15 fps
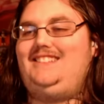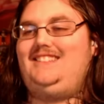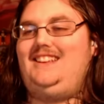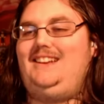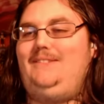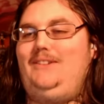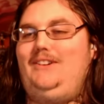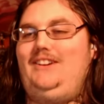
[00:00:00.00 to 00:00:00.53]
to
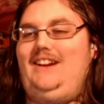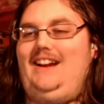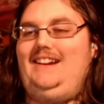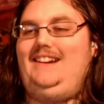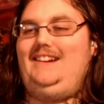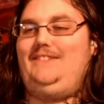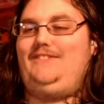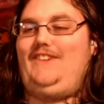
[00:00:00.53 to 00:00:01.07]
see where
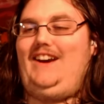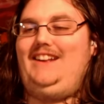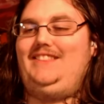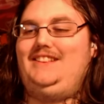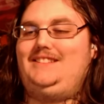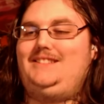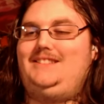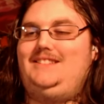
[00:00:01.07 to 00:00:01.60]
I need to
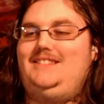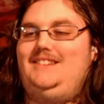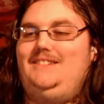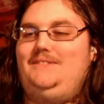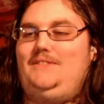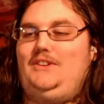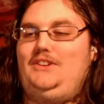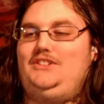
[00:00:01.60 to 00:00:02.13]
find this
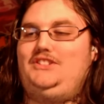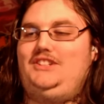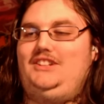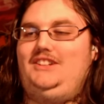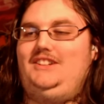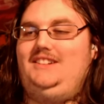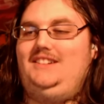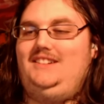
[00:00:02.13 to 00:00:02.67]

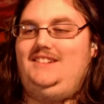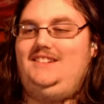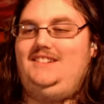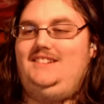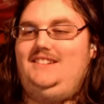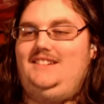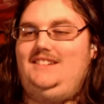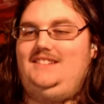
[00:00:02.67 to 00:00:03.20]
version
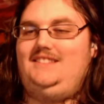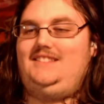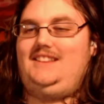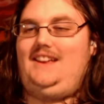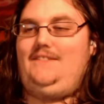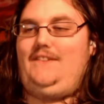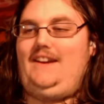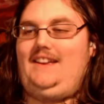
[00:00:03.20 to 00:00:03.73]
and
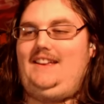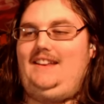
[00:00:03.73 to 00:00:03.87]
see if I